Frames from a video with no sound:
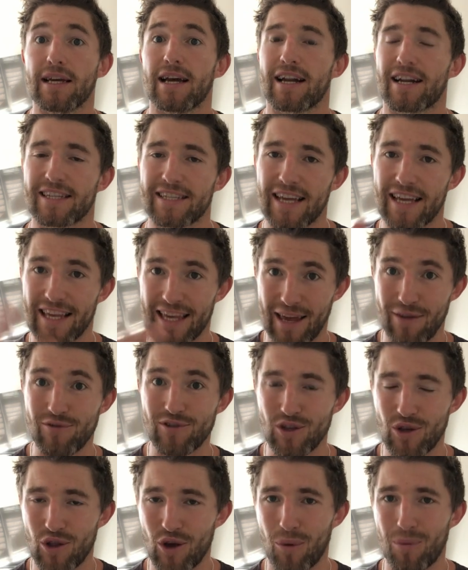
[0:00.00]
and I say
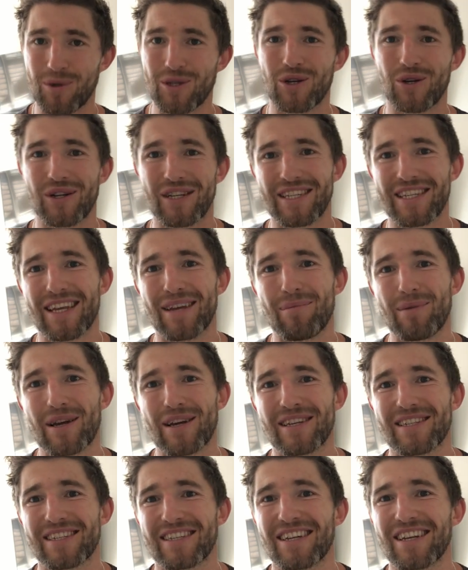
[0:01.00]
gives you the opportunity
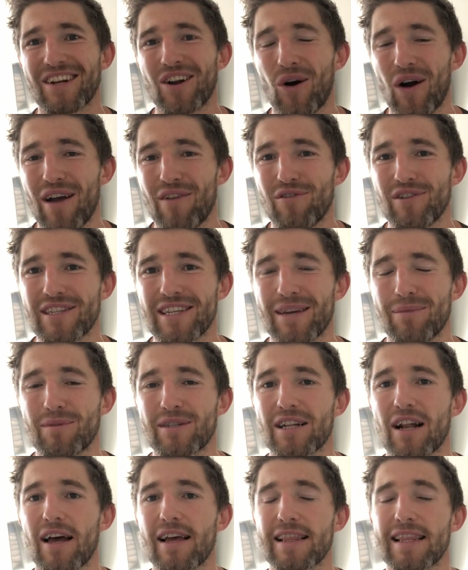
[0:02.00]
because not every team
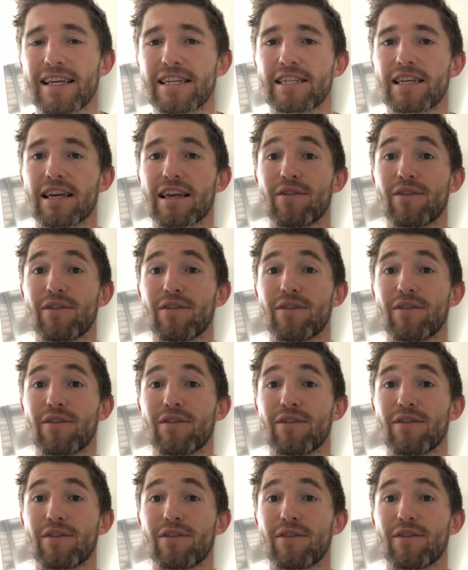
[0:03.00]
is like this.